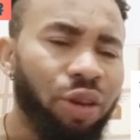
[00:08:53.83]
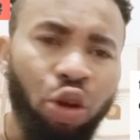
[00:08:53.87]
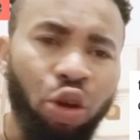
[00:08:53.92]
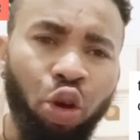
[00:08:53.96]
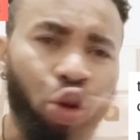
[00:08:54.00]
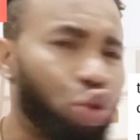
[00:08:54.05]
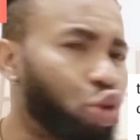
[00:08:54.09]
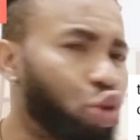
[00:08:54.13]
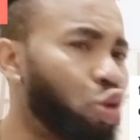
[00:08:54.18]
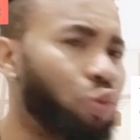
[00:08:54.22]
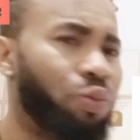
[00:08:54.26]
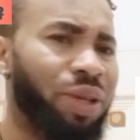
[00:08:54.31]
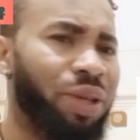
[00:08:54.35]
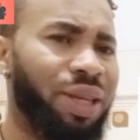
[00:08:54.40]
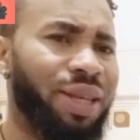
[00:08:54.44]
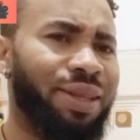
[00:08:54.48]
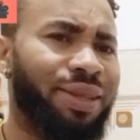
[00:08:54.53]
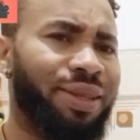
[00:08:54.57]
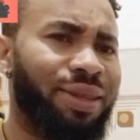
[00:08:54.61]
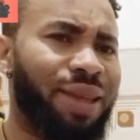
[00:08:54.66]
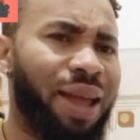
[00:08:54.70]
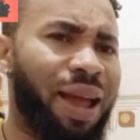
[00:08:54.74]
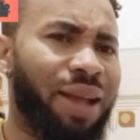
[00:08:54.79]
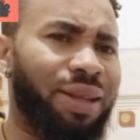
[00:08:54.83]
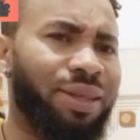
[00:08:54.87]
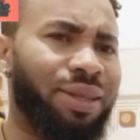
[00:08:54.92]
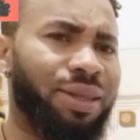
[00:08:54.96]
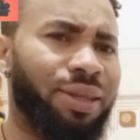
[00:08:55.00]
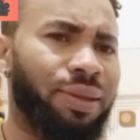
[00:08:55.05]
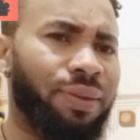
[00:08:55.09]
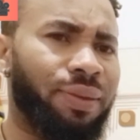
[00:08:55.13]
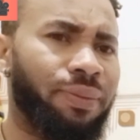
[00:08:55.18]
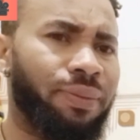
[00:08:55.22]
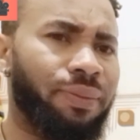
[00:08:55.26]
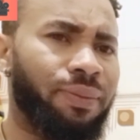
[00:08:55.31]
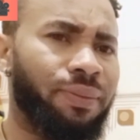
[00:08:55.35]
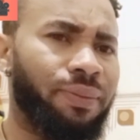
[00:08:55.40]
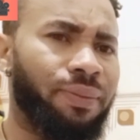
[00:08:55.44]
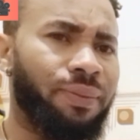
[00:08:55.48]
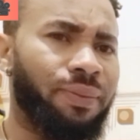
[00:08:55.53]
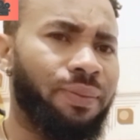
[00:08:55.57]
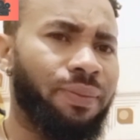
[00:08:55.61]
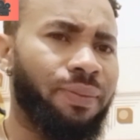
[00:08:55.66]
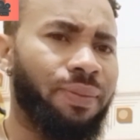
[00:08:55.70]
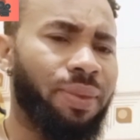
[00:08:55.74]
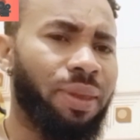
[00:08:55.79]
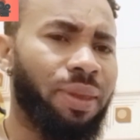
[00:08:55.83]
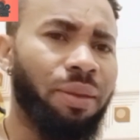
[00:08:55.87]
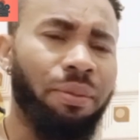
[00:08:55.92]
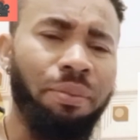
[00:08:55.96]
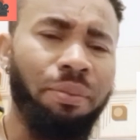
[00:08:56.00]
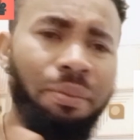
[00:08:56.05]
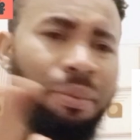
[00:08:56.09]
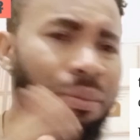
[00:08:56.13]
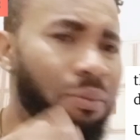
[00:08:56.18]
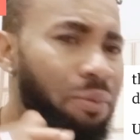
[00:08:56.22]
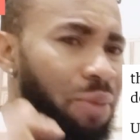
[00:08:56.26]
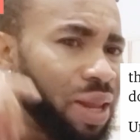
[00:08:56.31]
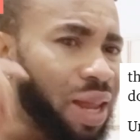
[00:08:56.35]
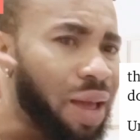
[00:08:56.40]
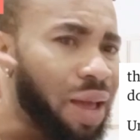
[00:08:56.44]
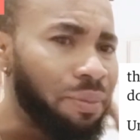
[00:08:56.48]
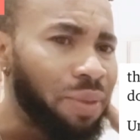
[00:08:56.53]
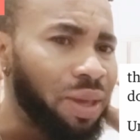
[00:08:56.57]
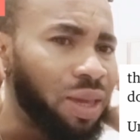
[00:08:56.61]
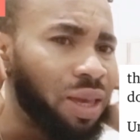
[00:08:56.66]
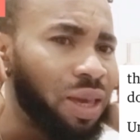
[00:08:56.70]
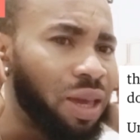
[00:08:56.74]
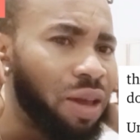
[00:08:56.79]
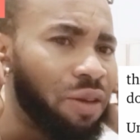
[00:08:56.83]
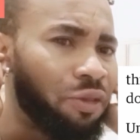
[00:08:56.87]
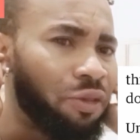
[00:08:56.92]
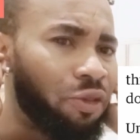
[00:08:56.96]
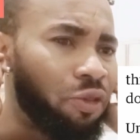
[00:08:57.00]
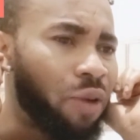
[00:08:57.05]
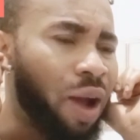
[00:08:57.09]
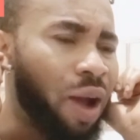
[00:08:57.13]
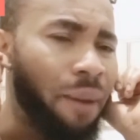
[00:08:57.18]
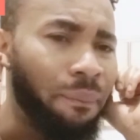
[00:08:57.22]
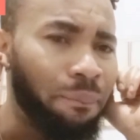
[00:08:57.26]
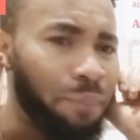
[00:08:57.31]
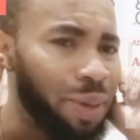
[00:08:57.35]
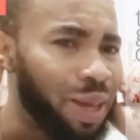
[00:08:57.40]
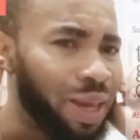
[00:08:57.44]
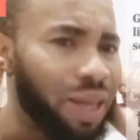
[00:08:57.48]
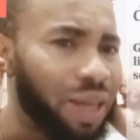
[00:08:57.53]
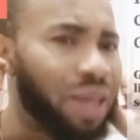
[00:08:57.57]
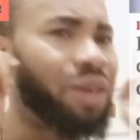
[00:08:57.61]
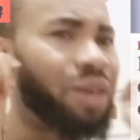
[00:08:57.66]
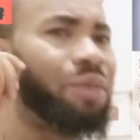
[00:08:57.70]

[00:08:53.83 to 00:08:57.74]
Control begin start. May not be careful, I beg.